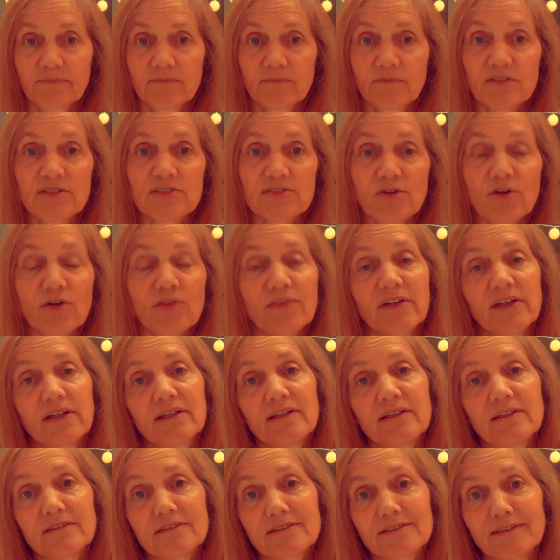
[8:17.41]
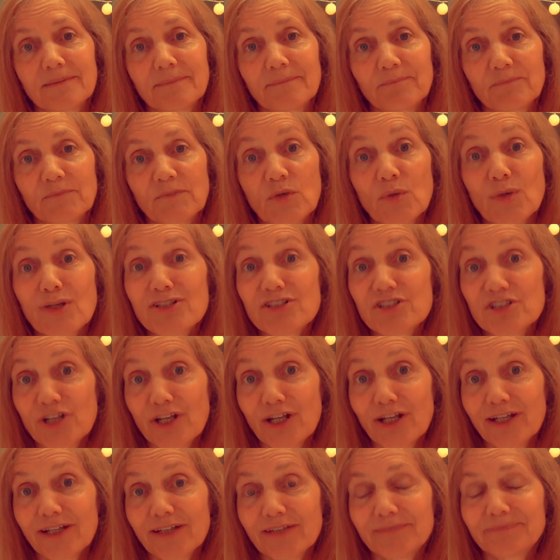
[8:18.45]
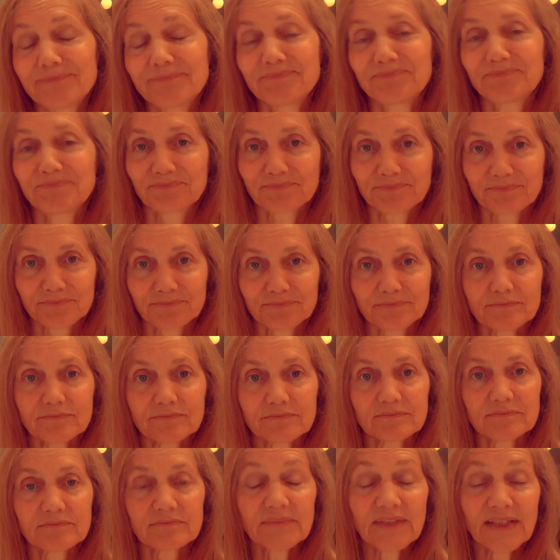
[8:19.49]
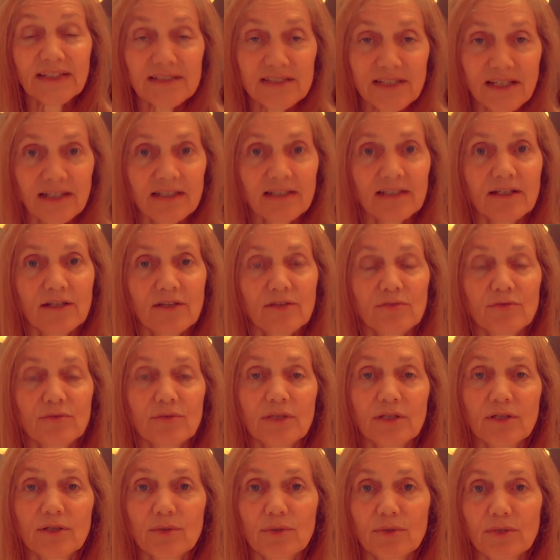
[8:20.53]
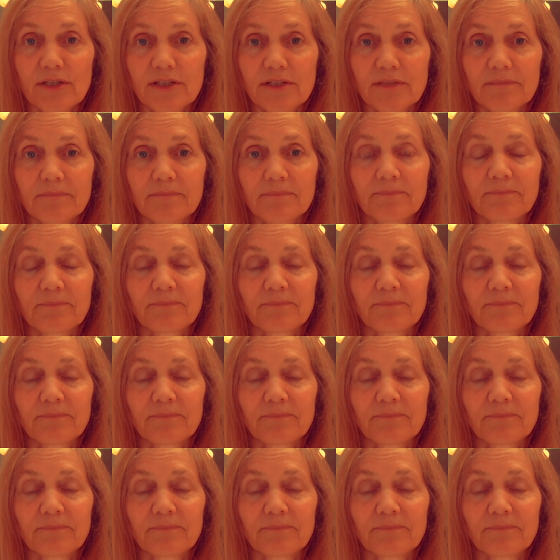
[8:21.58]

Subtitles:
resolving it, questioning it, taking it through inquiry.